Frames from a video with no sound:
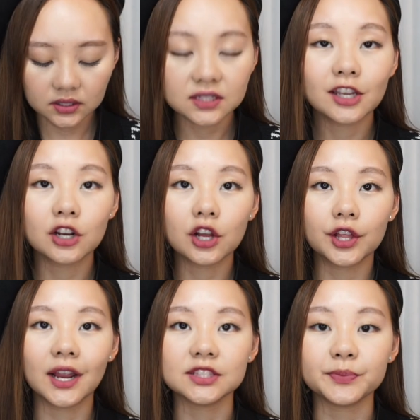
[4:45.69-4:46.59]
This kind of
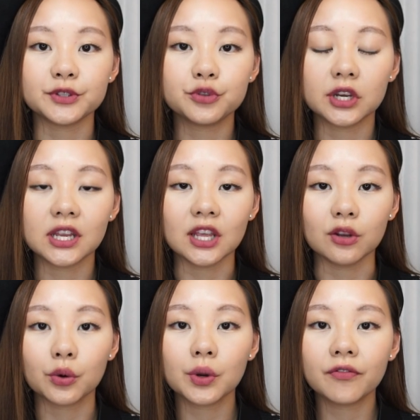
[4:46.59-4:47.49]
color has been trending
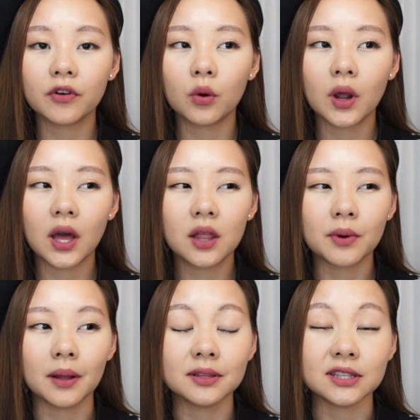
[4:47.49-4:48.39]
in Korea for a while,
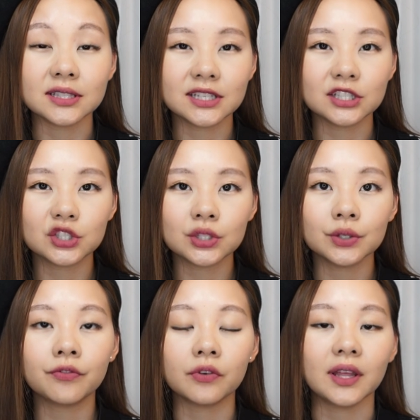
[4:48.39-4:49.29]
probably in the States
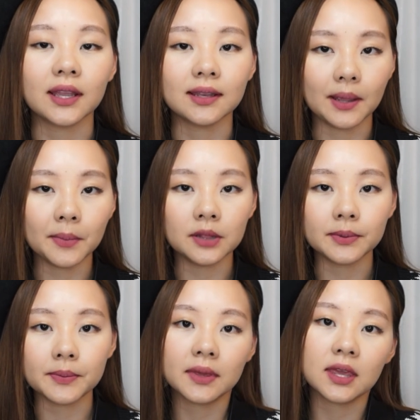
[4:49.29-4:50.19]
too for like an
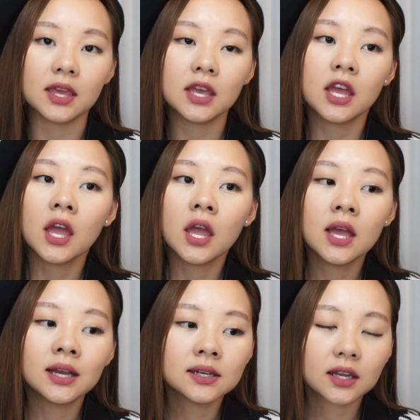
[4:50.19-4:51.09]
MLBB
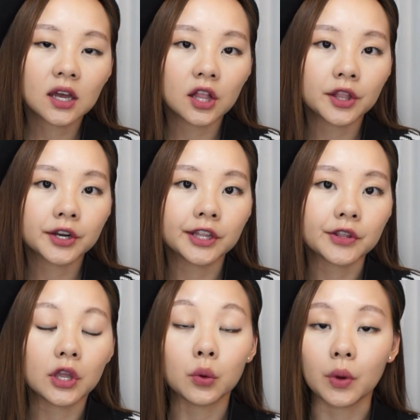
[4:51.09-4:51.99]
color that
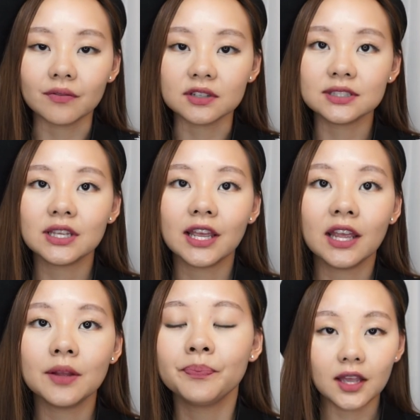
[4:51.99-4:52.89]
you can wear every
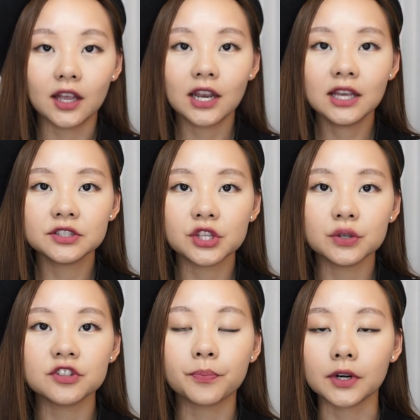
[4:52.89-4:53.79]
day. It kind of has
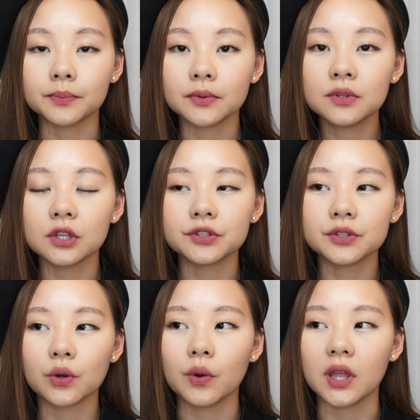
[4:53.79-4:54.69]
hues of purple,
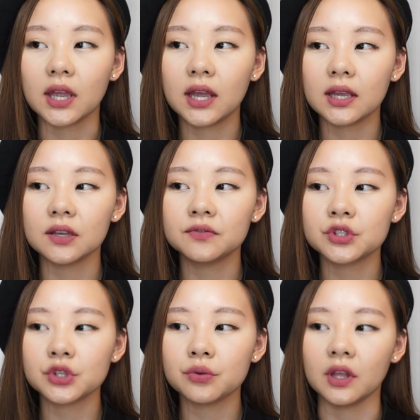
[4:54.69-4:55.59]
so it
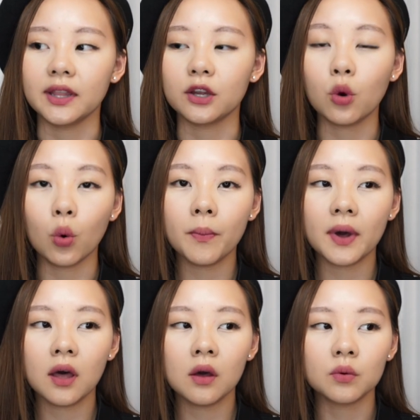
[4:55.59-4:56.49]
gives you the
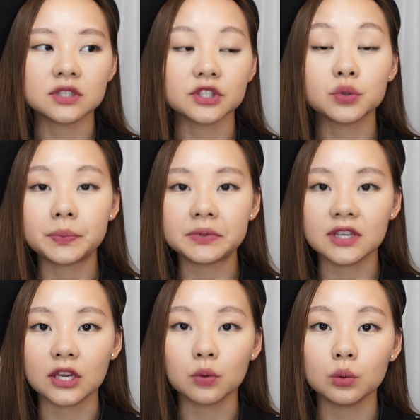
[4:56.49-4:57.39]
lycoma, what is a sweet
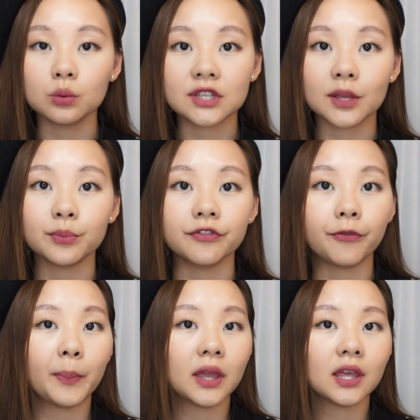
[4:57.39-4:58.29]
potato type of
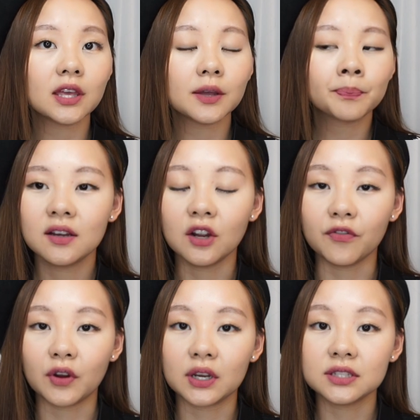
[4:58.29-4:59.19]
pink. A
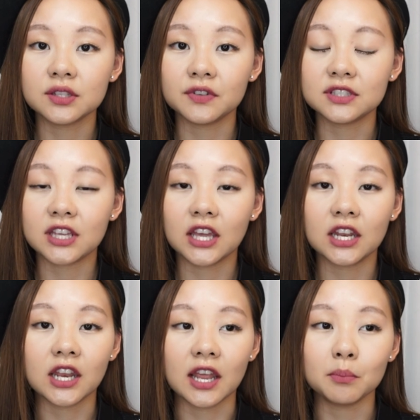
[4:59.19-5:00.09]
very
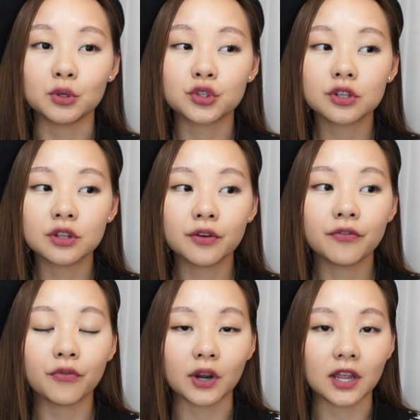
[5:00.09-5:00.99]
sophisticated and mature look
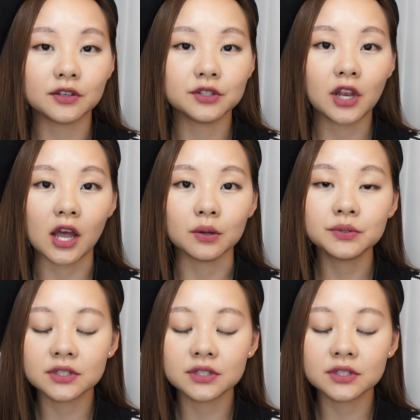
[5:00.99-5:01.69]
for Etude House.